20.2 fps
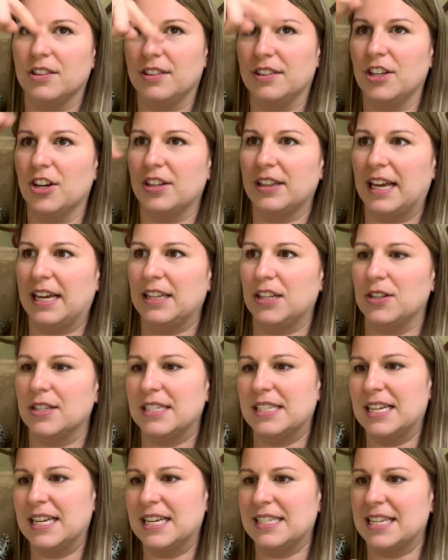look like a little
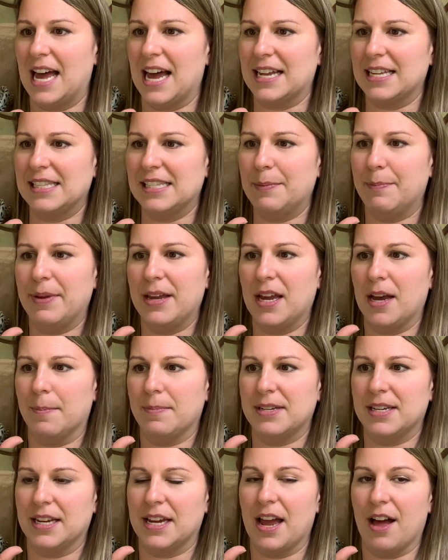zigzag zipping
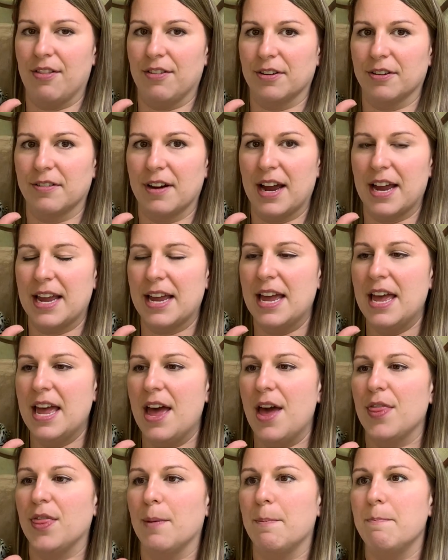up together, right?
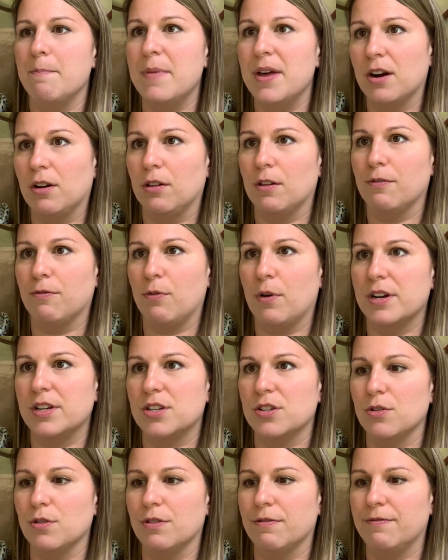The middle of one
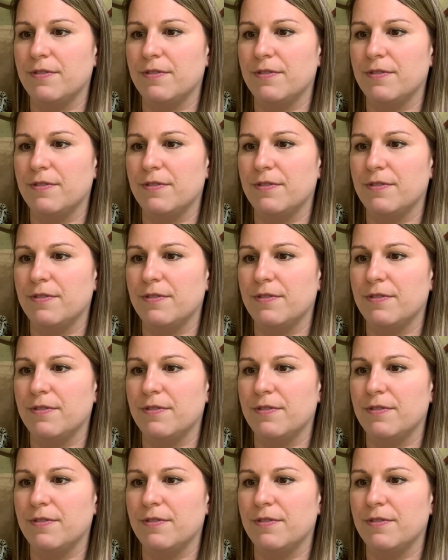tooth